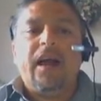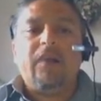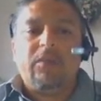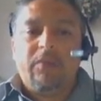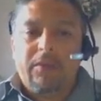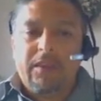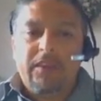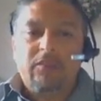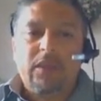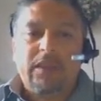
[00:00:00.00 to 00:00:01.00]
Remember
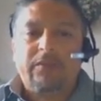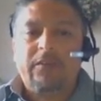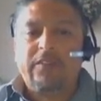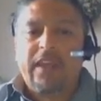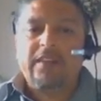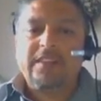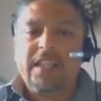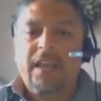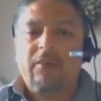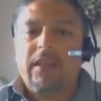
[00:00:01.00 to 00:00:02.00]
this one. The first
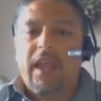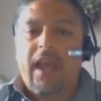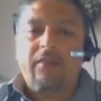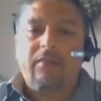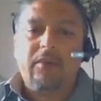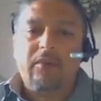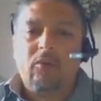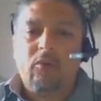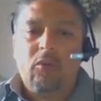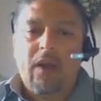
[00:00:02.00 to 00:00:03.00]
energy level can have
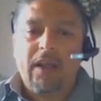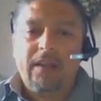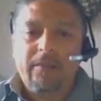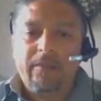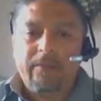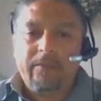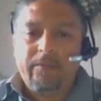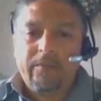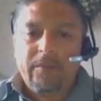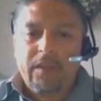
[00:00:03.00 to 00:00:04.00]
1
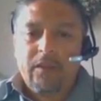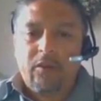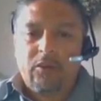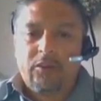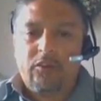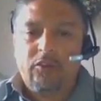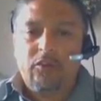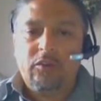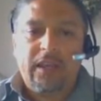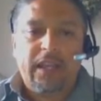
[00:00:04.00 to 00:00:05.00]
or
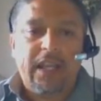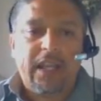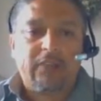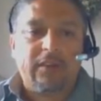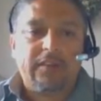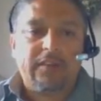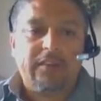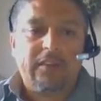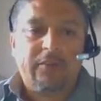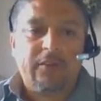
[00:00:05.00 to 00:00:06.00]
2 electrons.
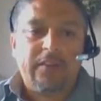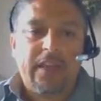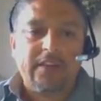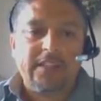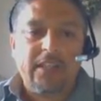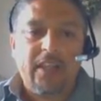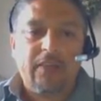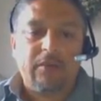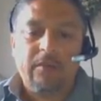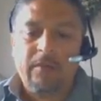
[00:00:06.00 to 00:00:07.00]
This is the first energy
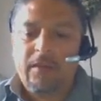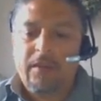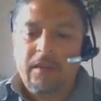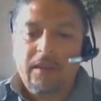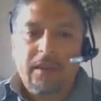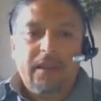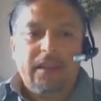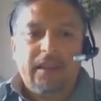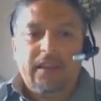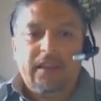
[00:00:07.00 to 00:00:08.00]
level.
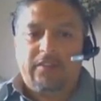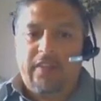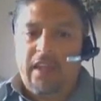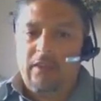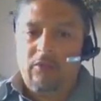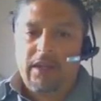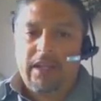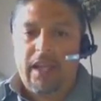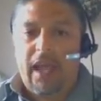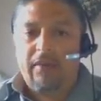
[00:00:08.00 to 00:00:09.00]
The second one
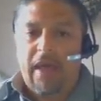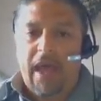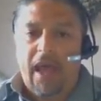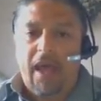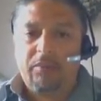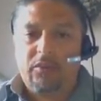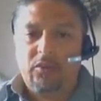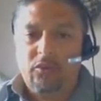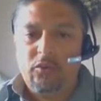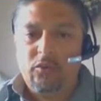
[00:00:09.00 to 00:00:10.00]
can have up
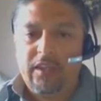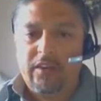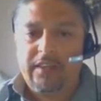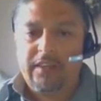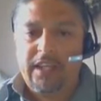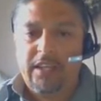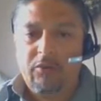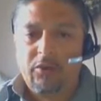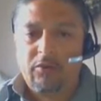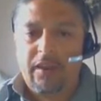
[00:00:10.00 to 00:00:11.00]
to, there's the
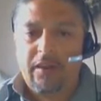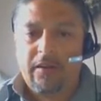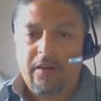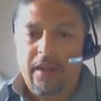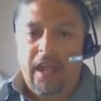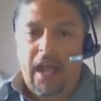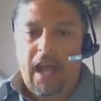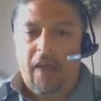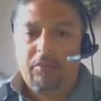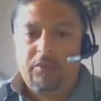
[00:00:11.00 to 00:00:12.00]
keyword there,
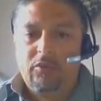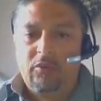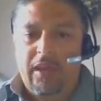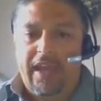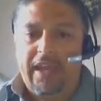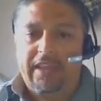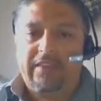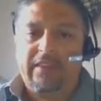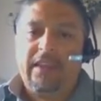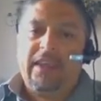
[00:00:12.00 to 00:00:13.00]
up to
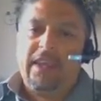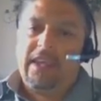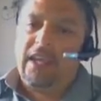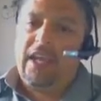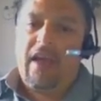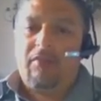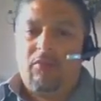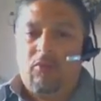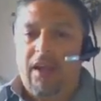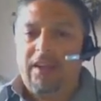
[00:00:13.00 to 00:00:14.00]
8. It can have
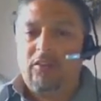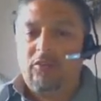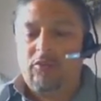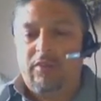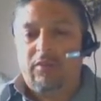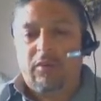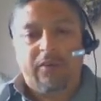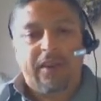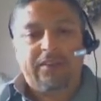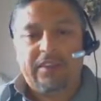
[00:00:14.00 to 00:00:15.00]
1, 2, 3, 4,
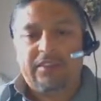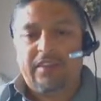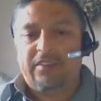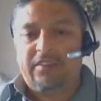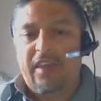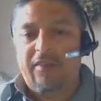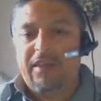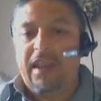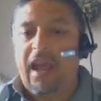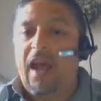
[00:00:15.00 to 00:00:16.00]
5, 6, and
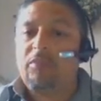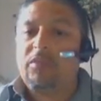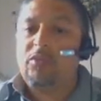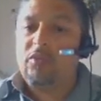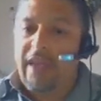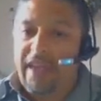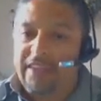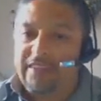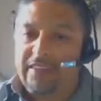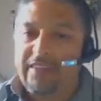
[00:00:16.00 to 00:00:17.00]
7, up to
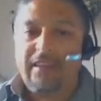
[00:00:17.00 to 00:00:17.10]
8.